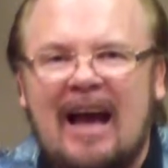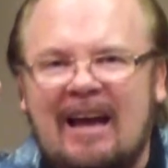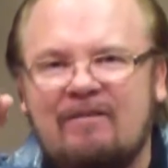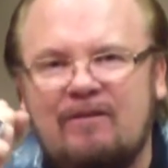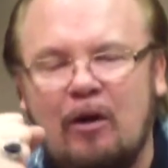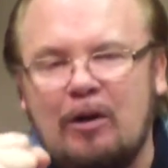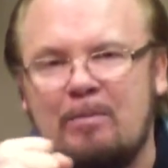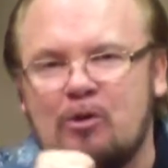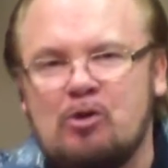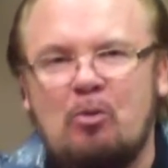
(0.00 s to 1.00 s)
and fully
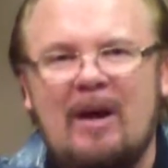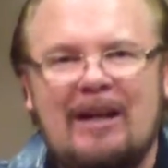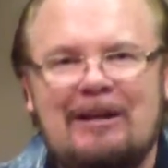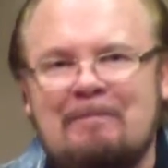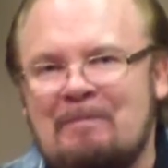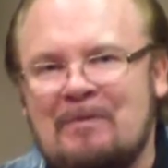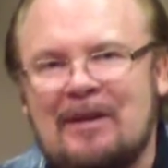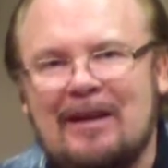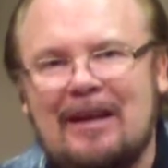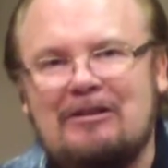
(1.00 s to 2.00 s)
persuaded
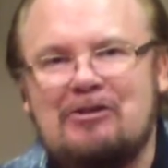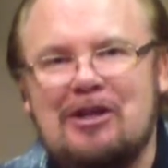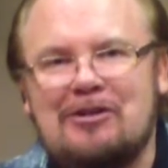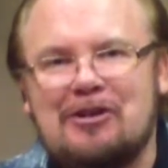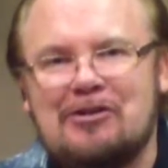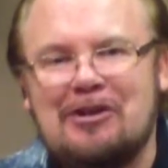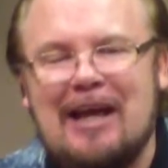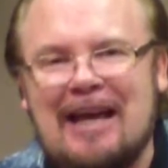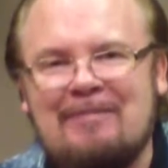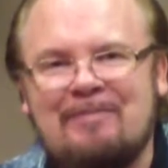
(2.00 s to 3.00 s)
in Jesus'
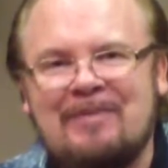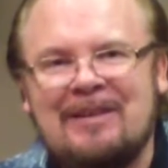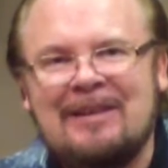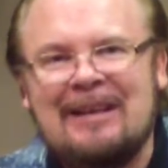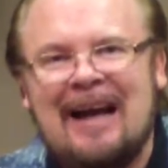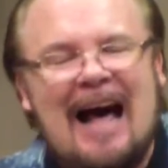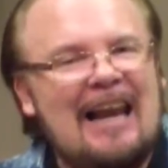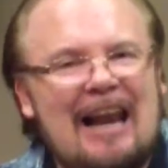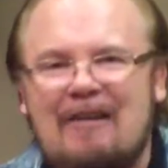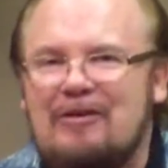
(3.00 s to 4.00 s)
name. I
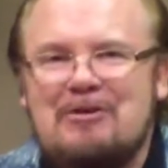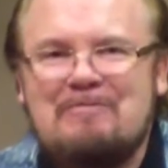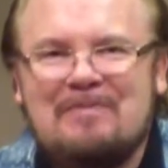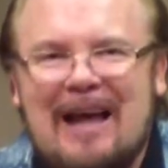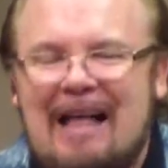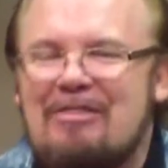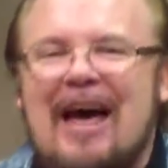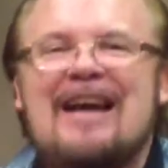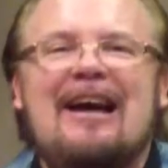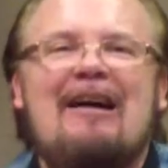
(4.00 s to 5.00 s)
love you. I
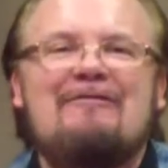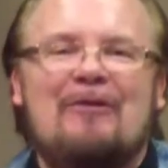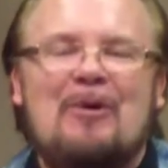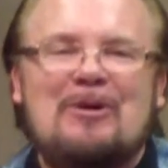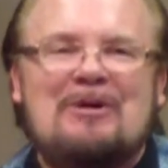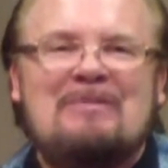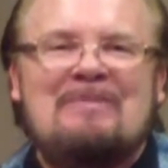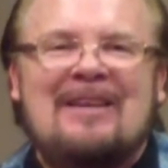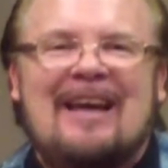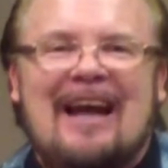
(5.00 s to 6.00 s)
thank God for you.
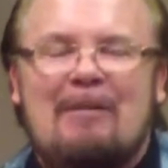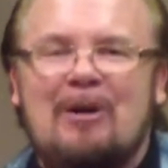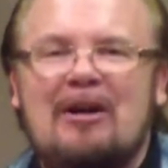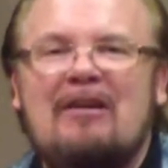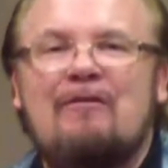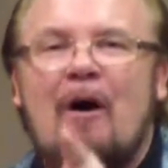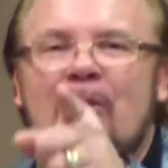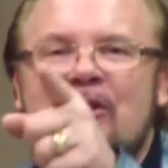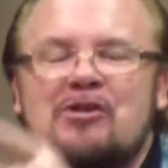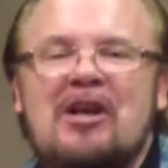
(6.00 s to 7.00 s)
And I'm looking
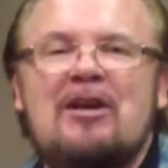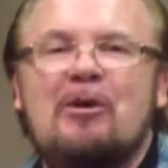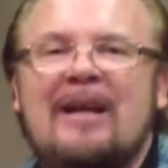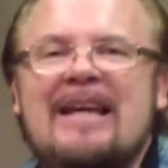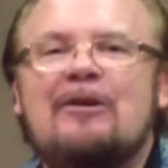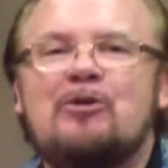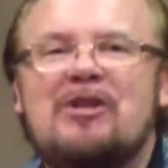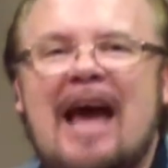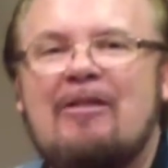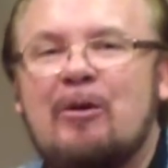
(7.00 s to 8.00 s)
forward to seeing you at Eagles
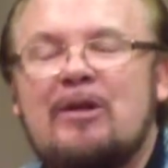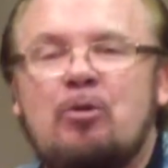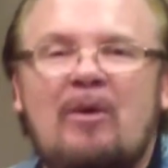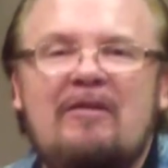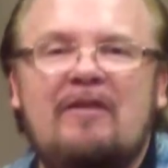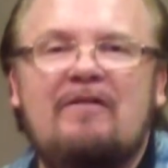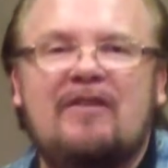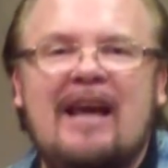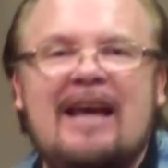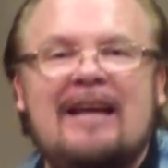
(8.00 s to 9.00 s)
Gathering
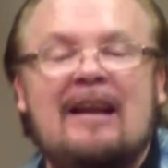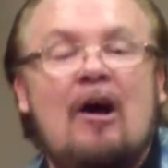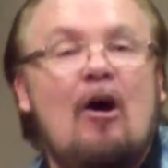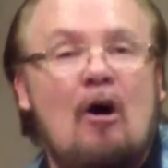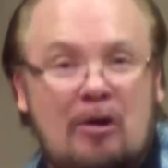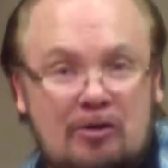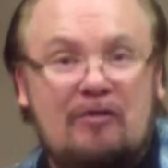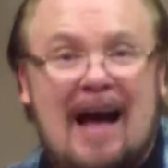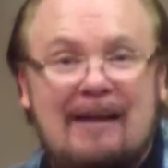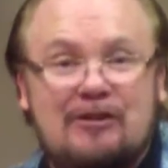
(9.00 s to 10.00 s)
2015, August
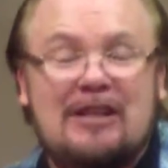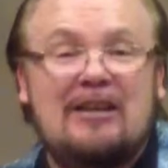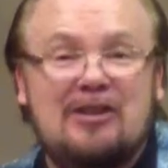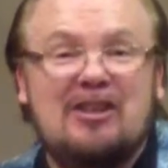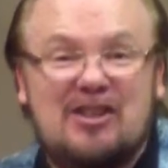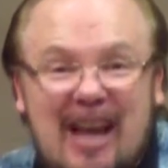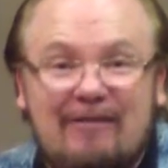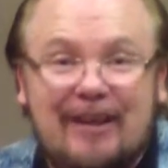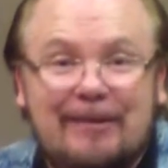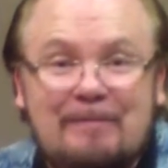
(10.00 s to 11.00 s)
5, 6, and
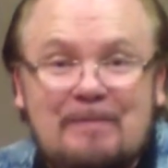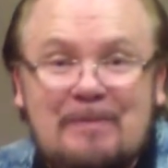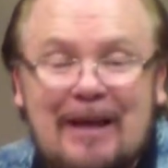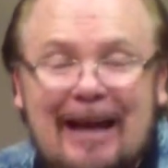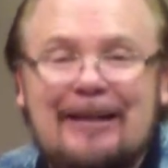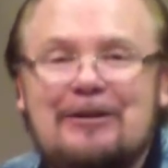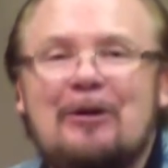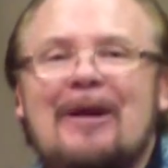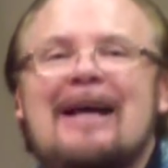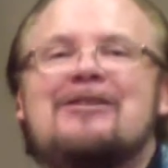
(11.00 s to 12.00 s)
7. And
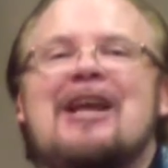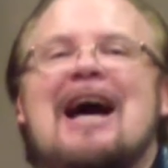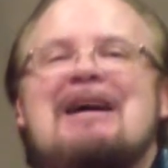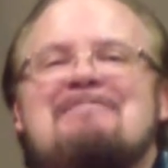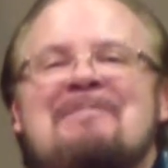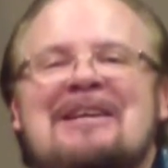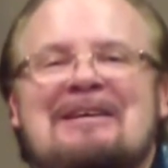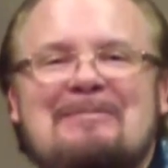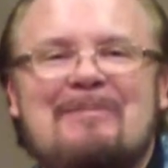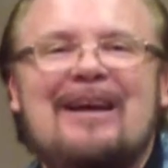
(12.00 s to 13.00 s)
until next time,
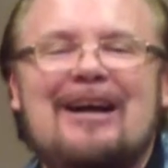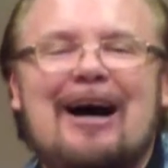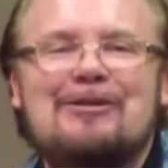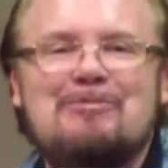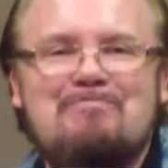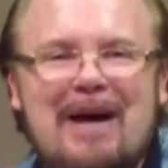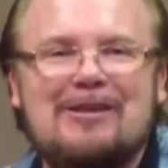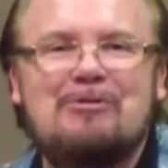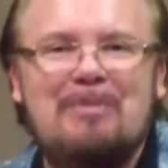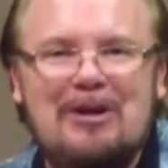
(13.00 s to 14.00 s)
may God's
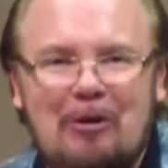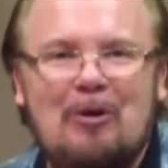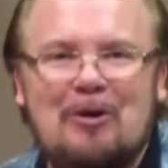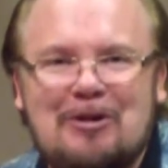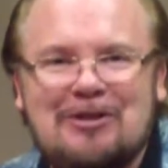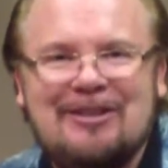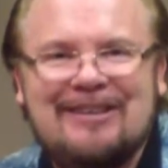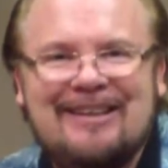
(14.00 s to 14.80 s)
best be yours,